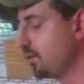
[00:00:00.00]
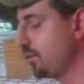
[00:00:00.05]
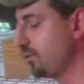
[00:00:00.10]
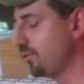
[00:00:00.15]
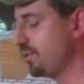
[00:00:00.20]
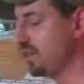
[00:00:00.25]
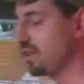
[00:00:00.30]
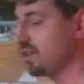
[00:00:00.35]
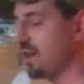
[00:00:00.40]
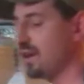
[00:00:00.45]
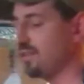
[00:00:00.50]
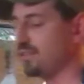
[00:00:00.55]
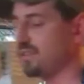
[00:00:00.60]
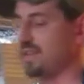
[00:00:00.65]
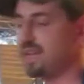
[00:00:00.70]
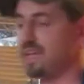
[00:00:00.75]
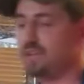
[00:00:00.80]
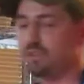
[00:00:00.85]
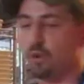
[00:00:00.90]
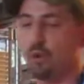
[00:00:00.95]
don't think you have
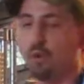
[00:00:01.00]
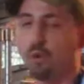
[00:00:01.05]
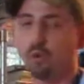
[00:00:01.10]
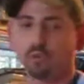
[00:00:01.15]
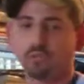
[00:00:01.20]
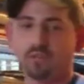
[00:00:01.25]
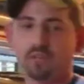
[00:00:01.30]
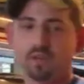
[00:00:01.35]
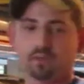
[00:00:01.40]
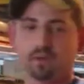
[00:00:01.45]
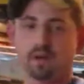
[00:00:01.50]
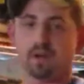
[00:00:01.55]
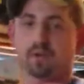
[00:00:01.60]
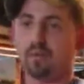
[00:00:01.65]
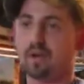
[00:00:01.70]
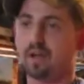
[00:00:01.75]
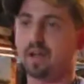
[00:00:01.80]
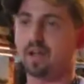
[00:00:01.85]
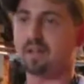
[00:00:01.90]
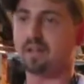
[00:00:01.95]
to eat the whole thing right
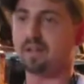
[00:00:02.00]
away.